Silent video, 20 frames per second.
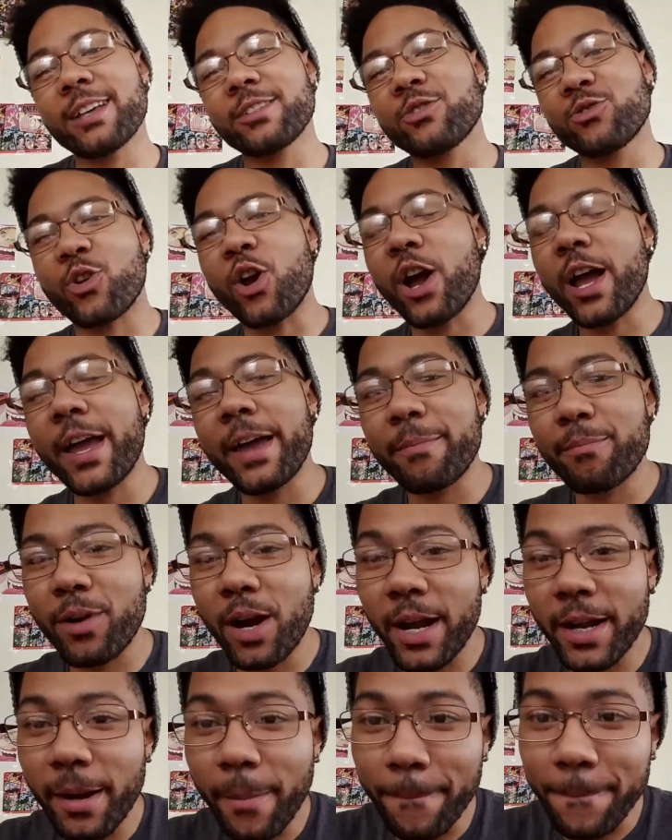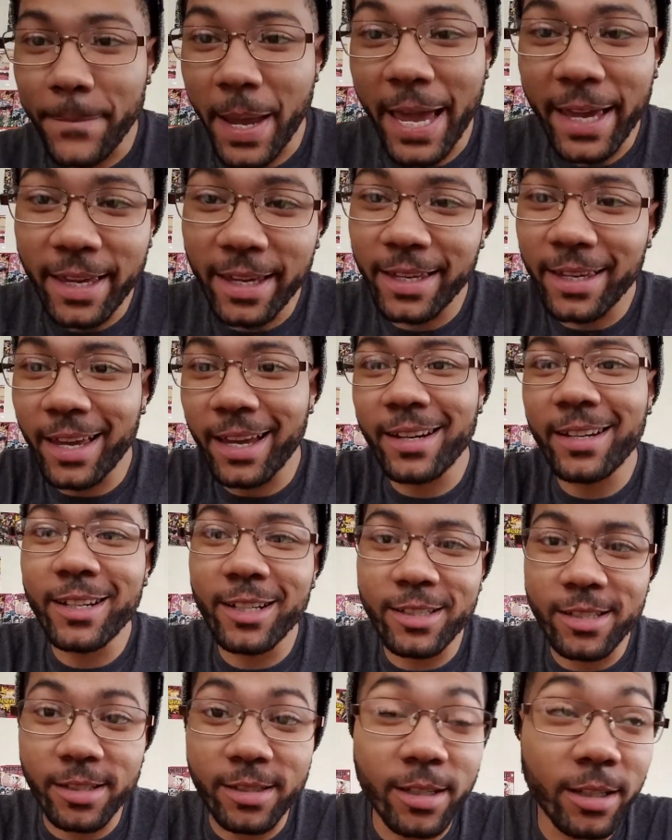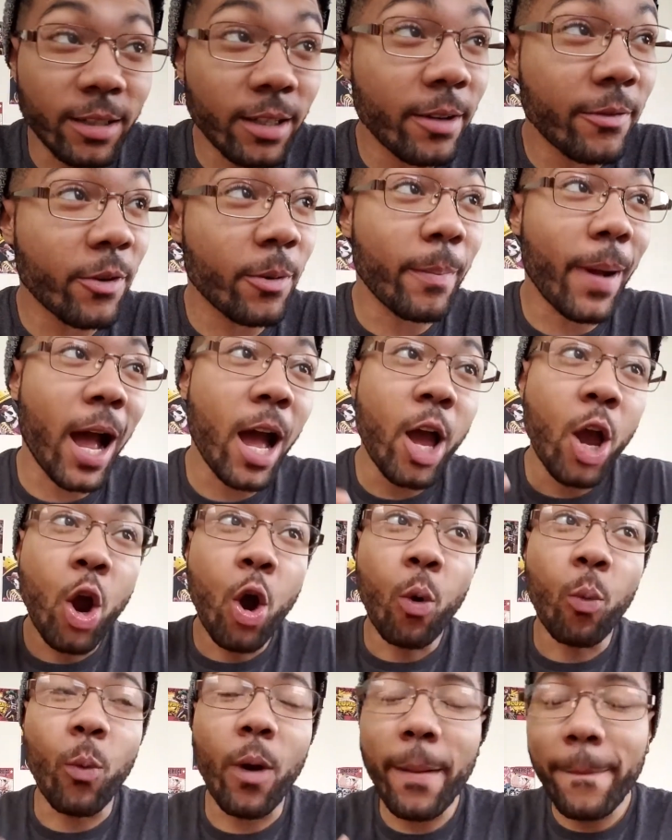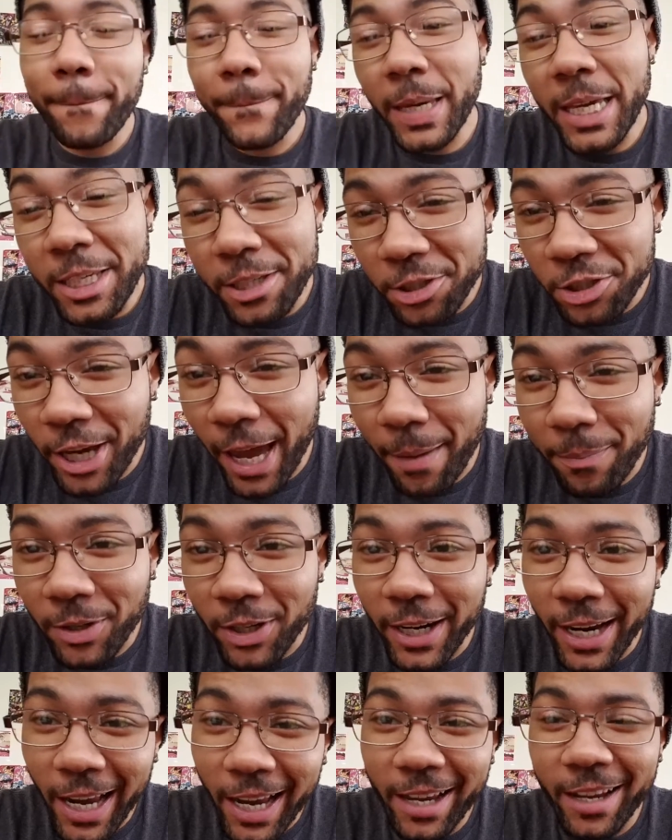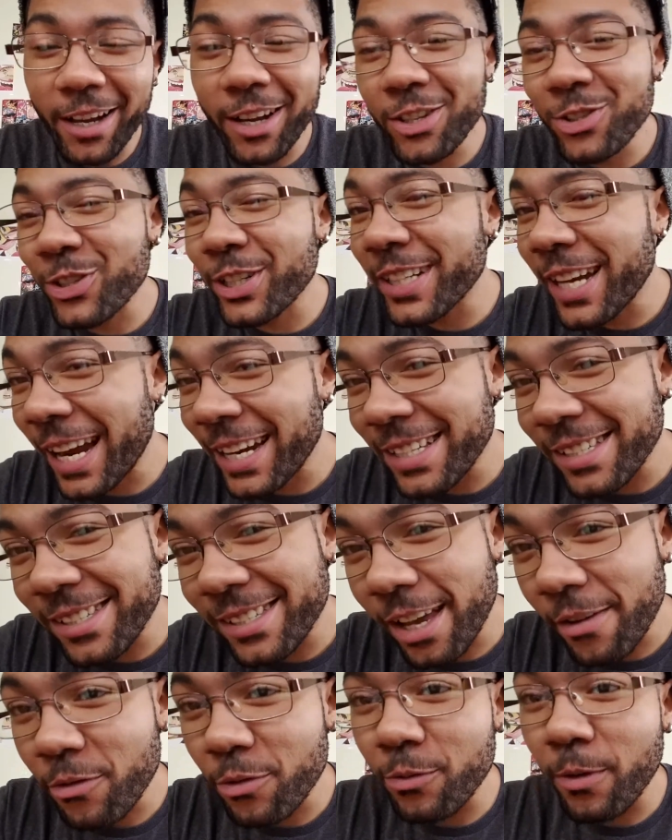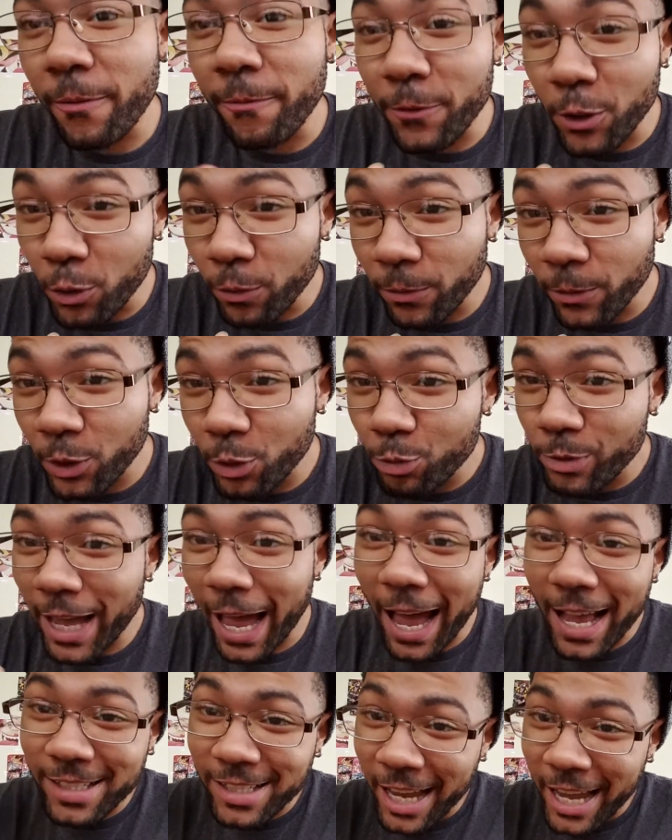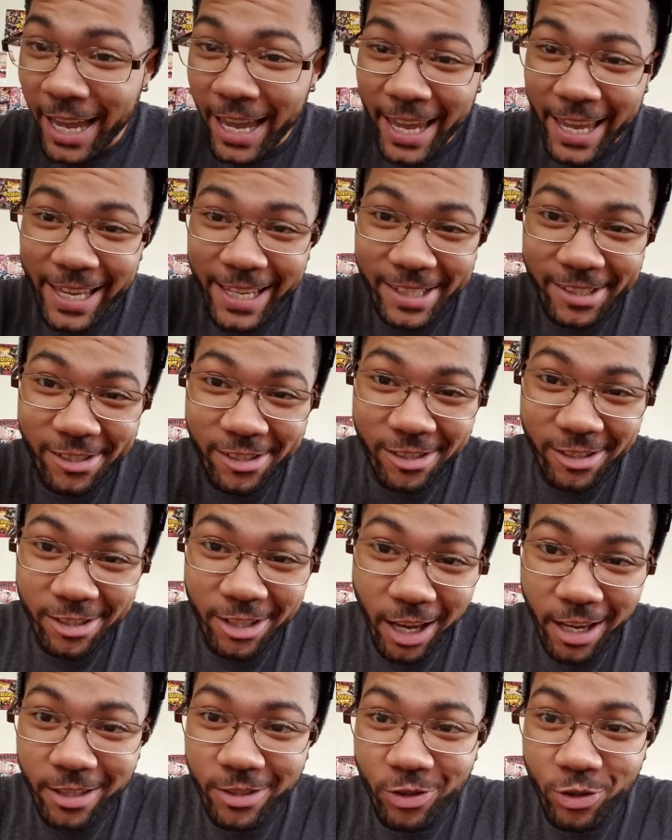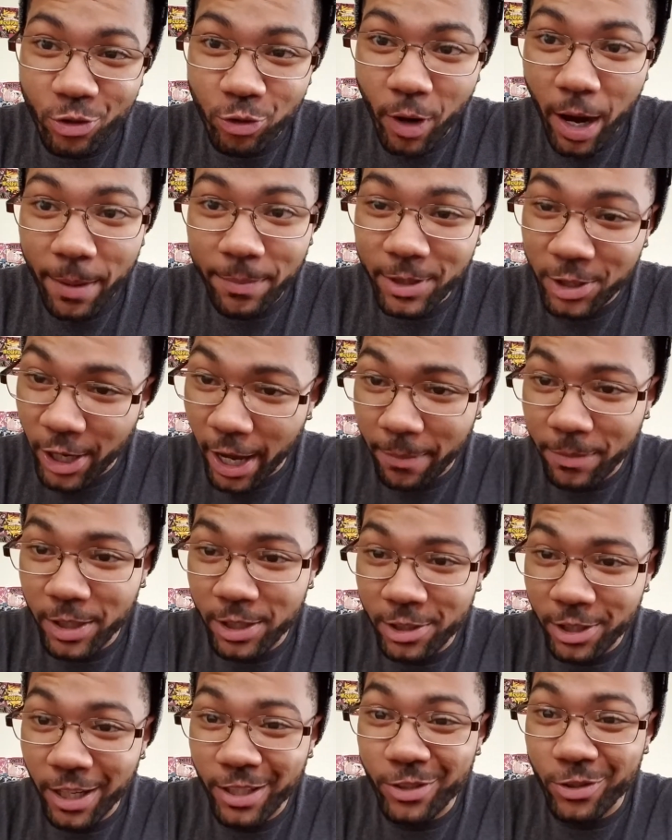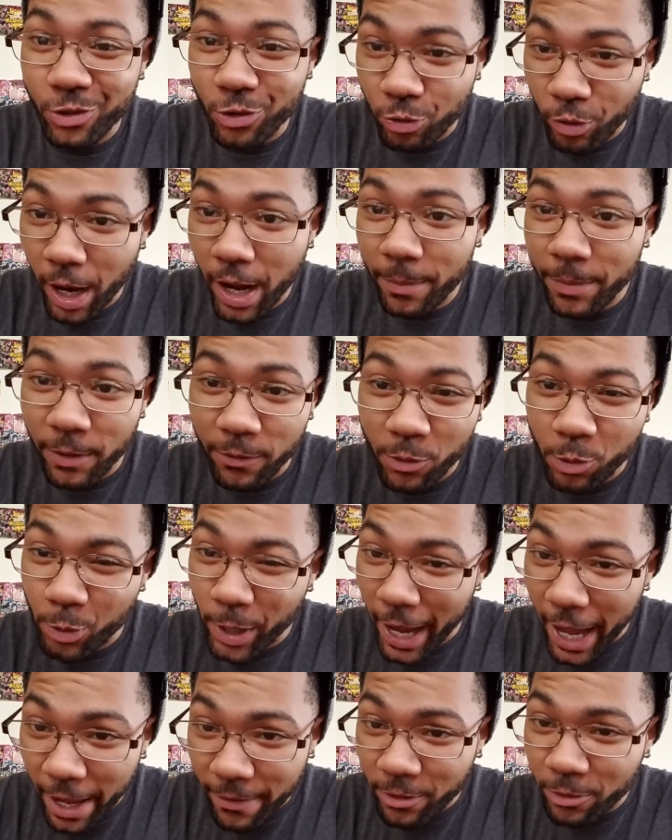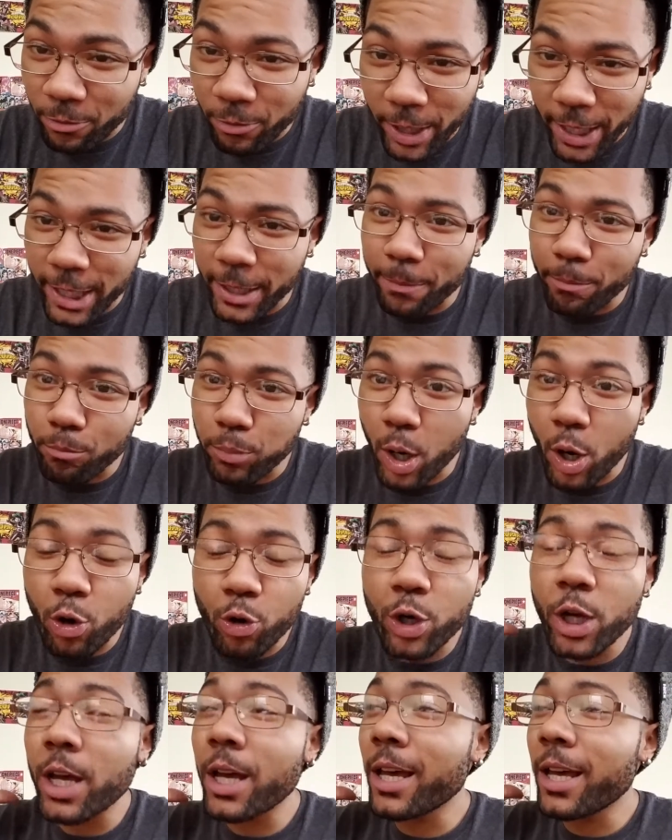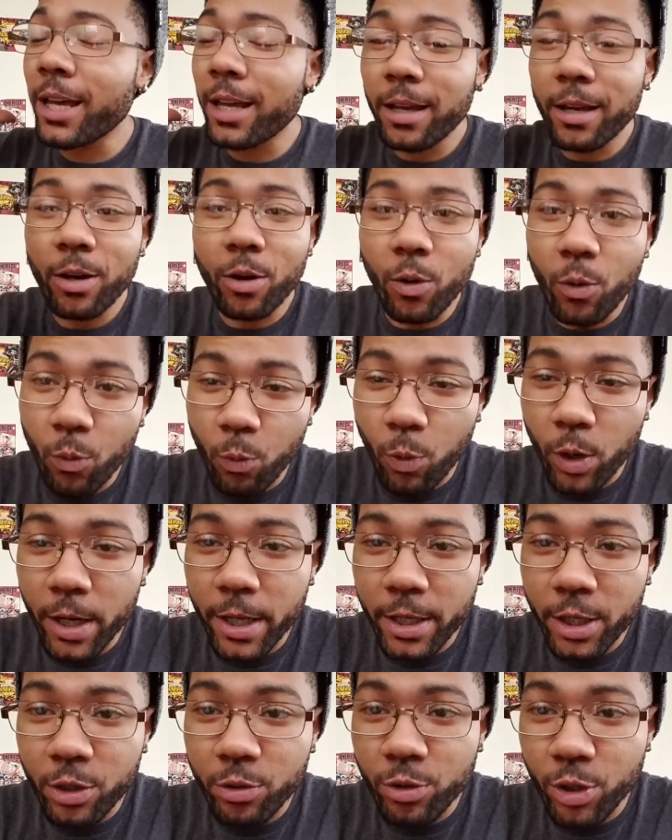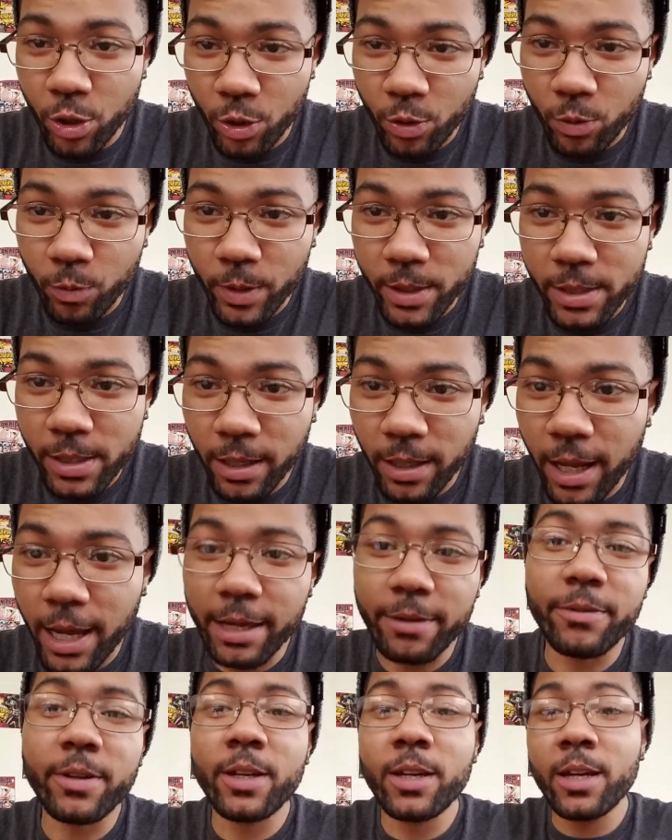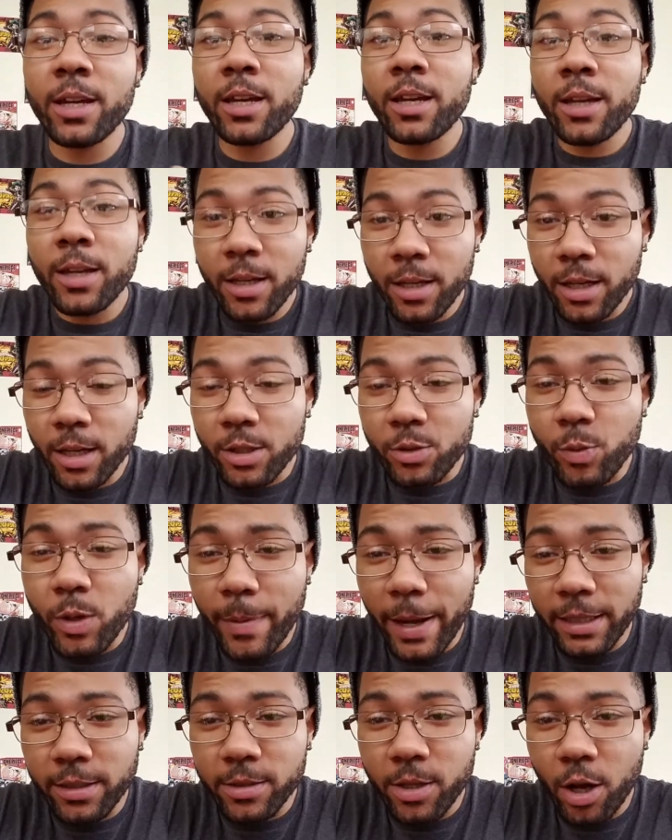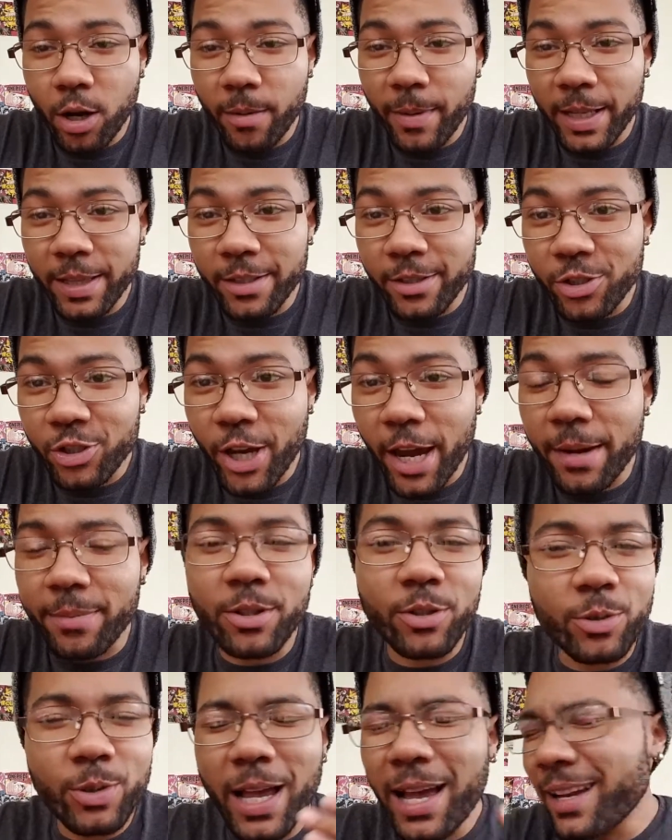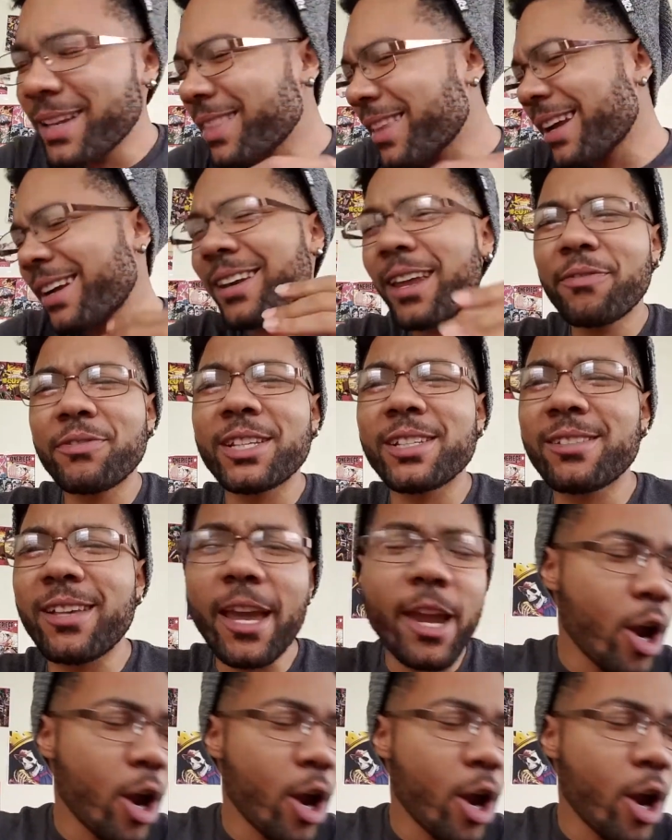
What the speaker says: Straw Hat Brian. I'm back again here to deliver my One Piece chapter 897 review for you guys. It is just dropped. Chapter just dropped. If you haven't read it, bro, what are you doing with your life? Because we about to talk about this chapter. Is there anything left to say?